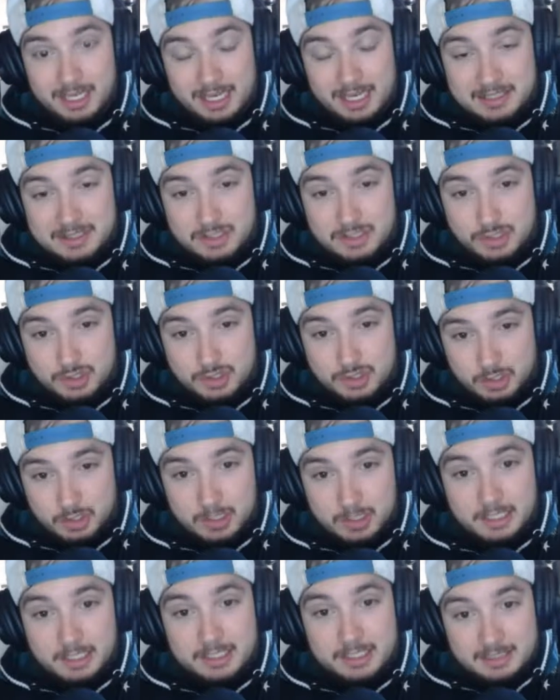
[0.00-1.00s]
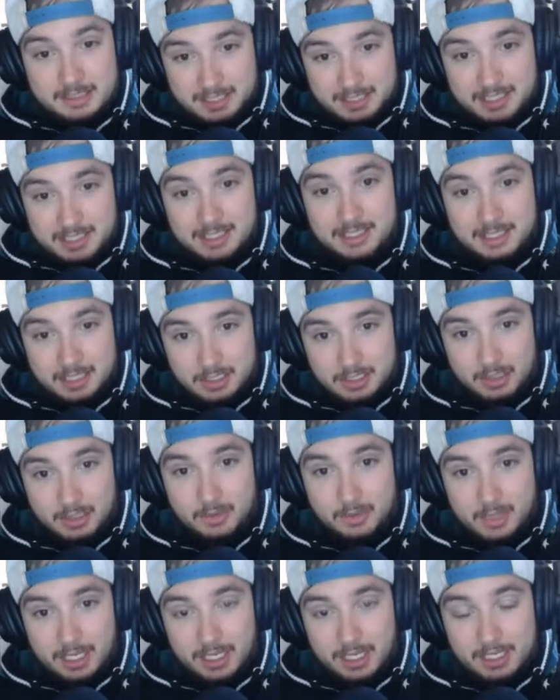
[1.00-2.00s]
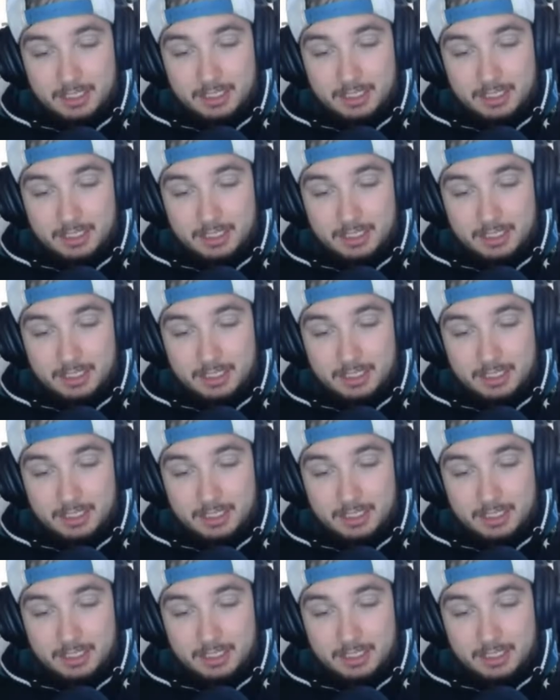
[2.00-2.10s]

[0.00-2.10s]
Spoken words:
has started to get it going.